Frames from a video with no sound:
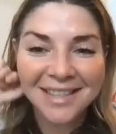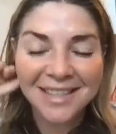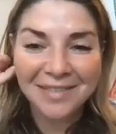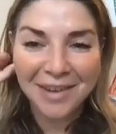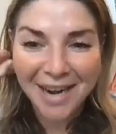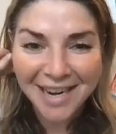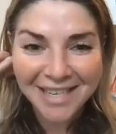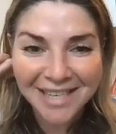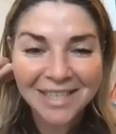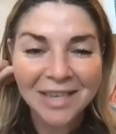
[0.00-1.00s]
Yeah.
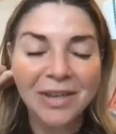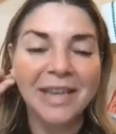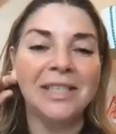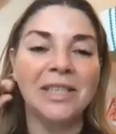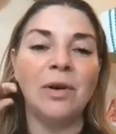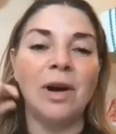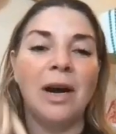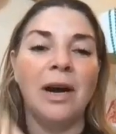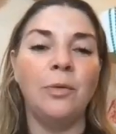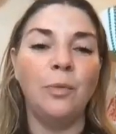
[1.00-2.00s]
Right. Okay. So
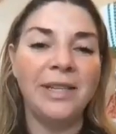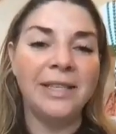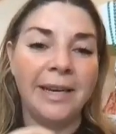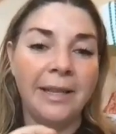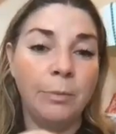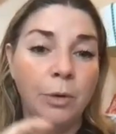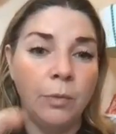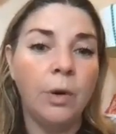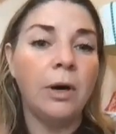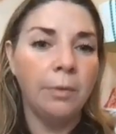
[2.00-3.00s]
on Wednesday, the moon,
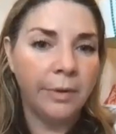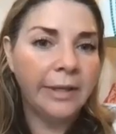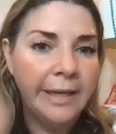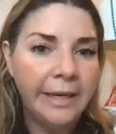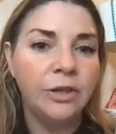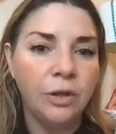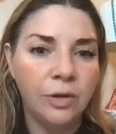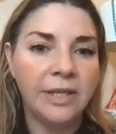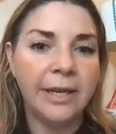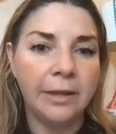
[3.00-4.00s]
well, the end of
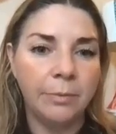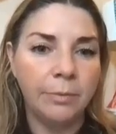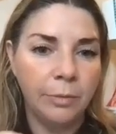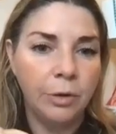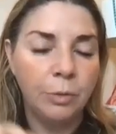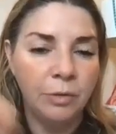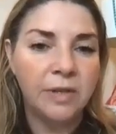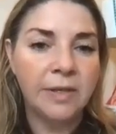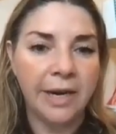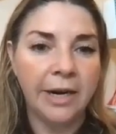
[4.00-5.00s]
Tuesday, the moon
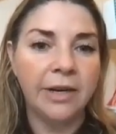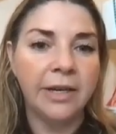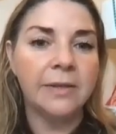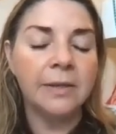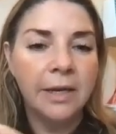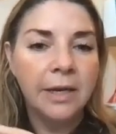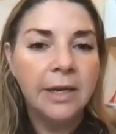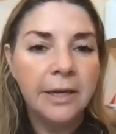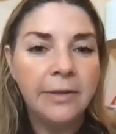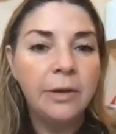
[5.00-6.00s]
moves into Aries.
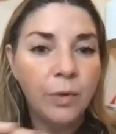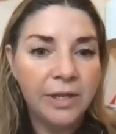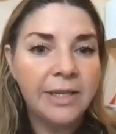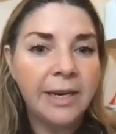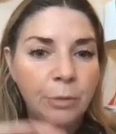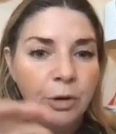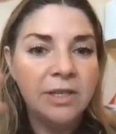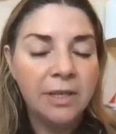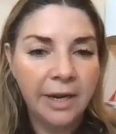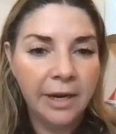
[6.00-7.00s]
Yeah. And Wednesday, moon
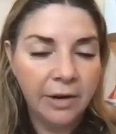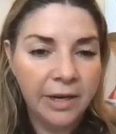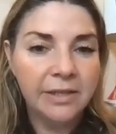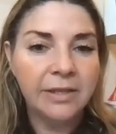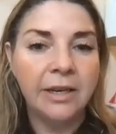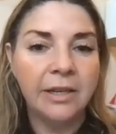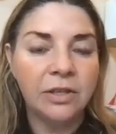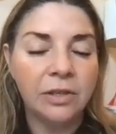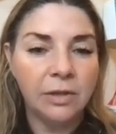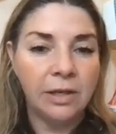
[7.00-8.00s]
is in Aries. And it's,
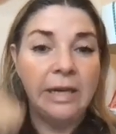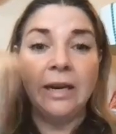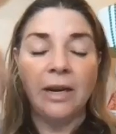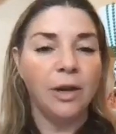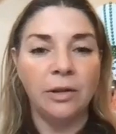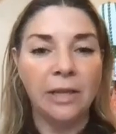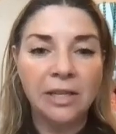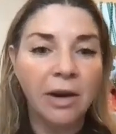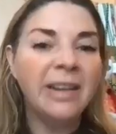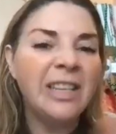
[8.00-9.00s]
mm-hmm. and
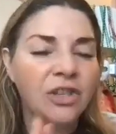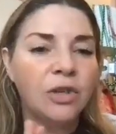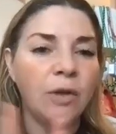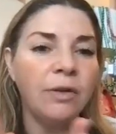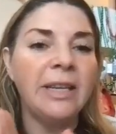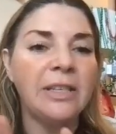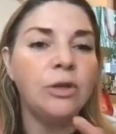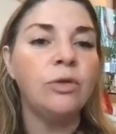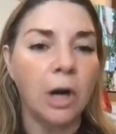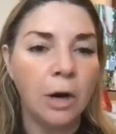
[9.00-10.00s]
let's, all right, let's just go over a list
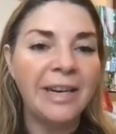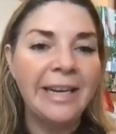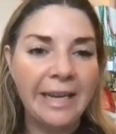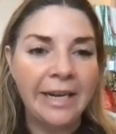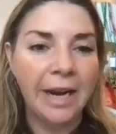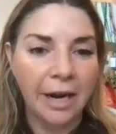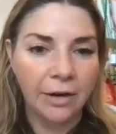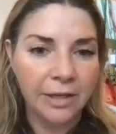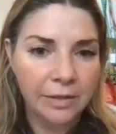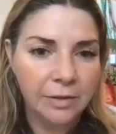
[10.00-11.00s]
who's already in
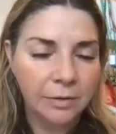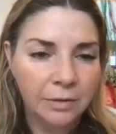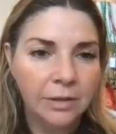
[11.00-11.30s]
Aries.